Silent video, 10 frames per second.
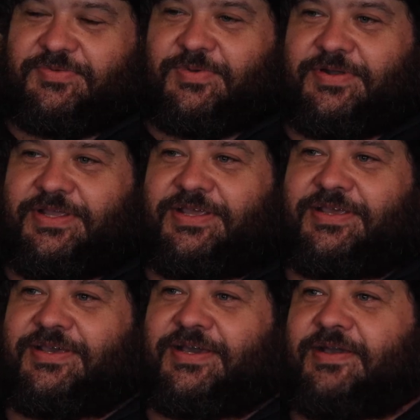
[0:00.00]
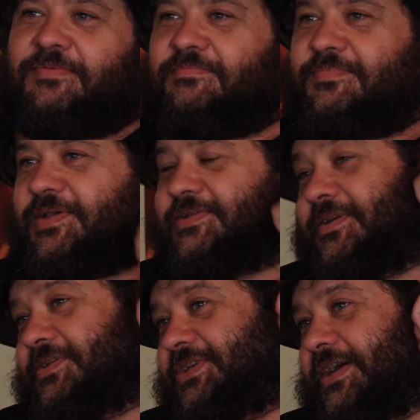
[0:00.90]
to worry. He's
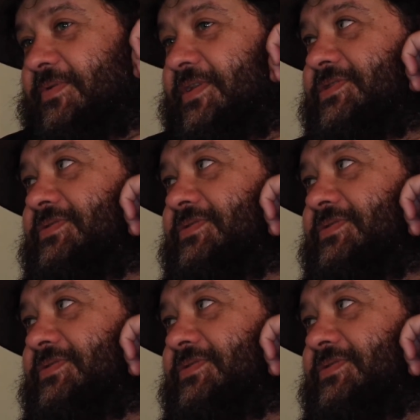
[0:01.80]
going to check with his